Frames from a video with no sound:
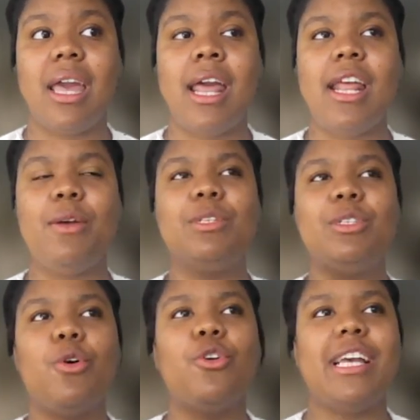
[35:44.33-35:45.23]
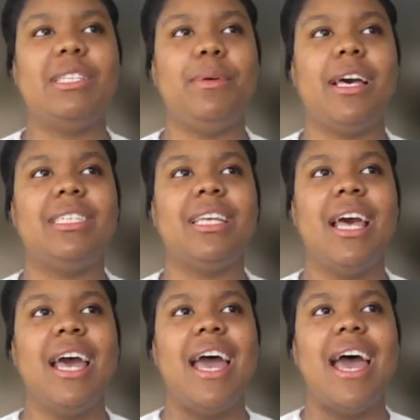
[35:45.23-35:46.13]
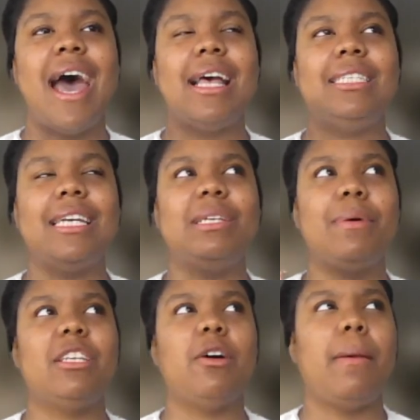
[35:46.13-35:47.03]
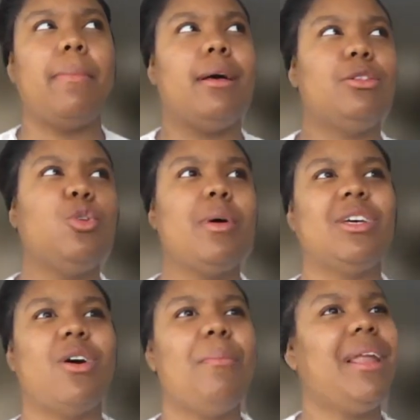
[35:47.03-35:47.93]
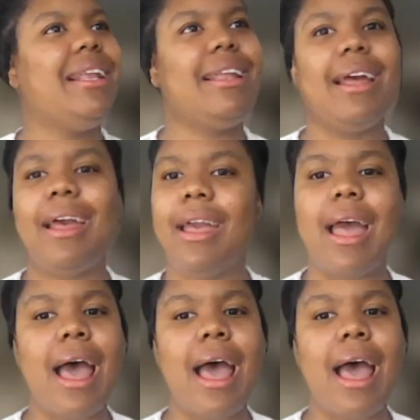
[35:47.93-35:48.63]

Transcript: and it was so crazy because I said to myself maybe about two months ago, I'm like, dang,